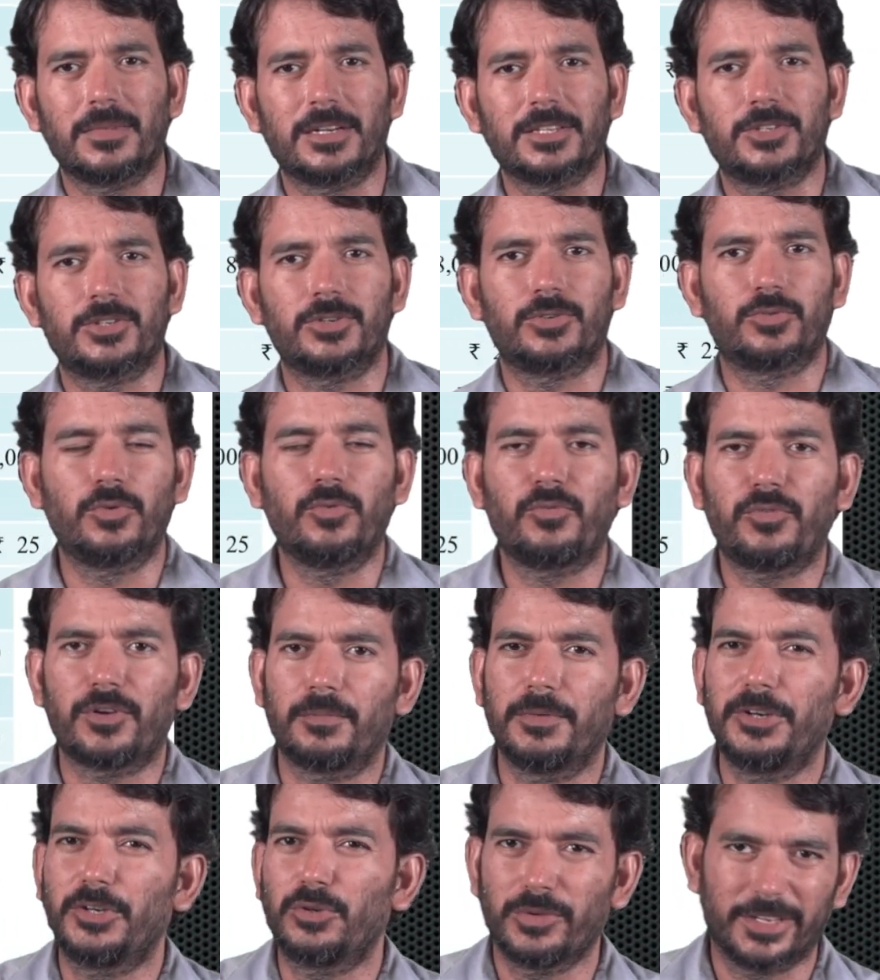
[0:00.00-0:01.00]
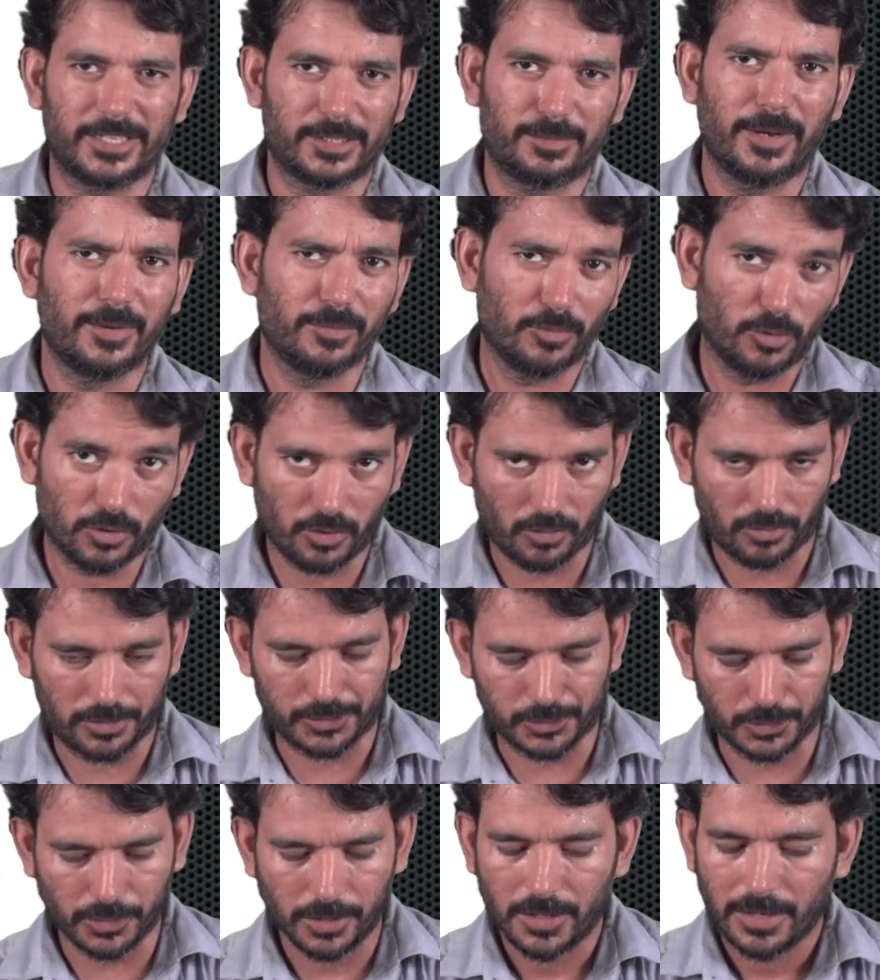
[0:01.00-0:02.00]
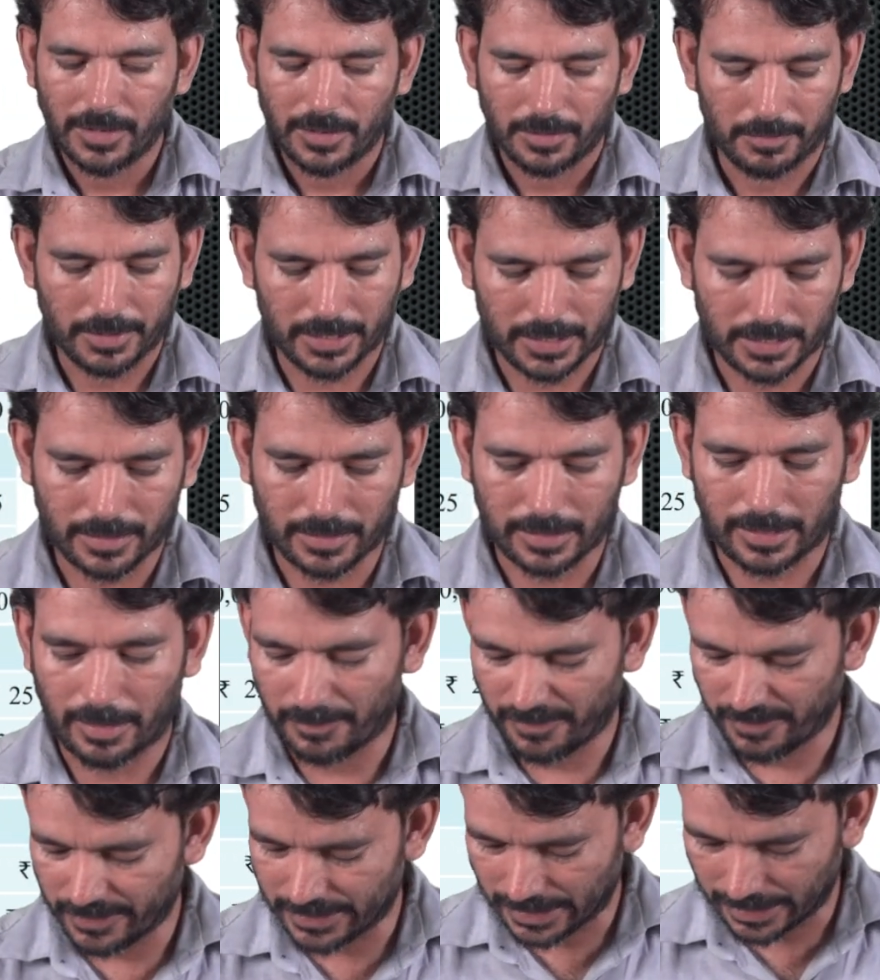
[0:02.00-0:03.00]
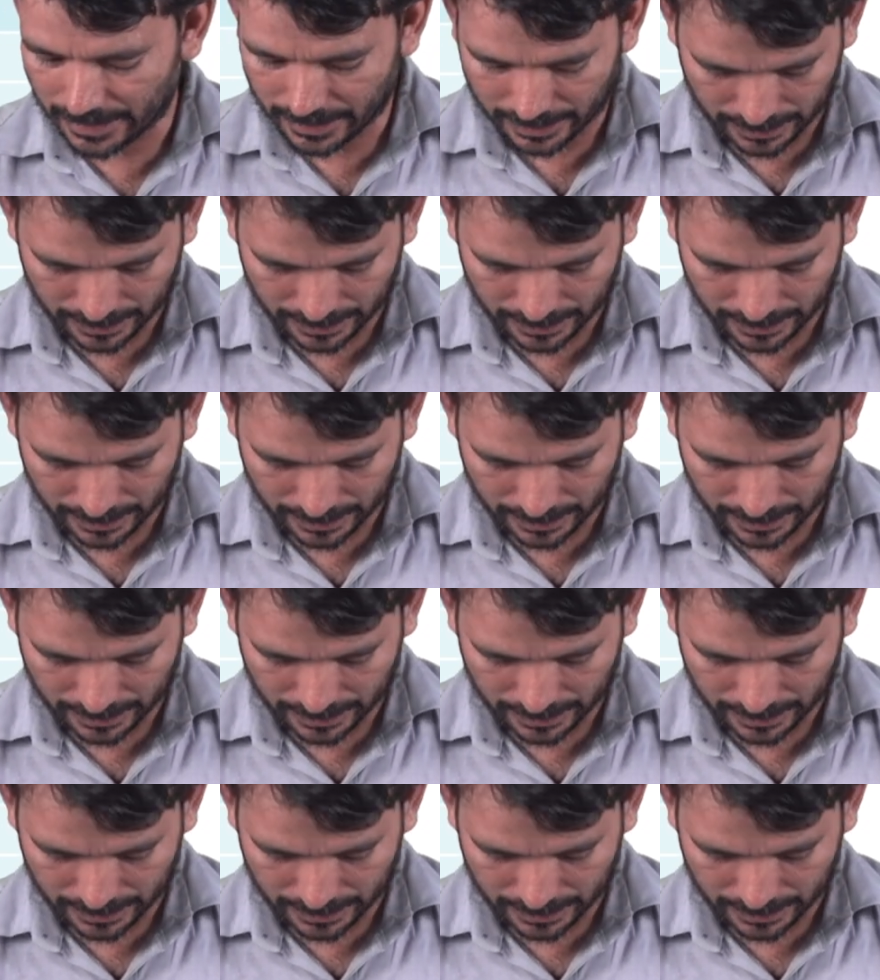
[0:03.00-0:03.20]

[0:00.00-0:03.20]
much room for me to explain more also, but with the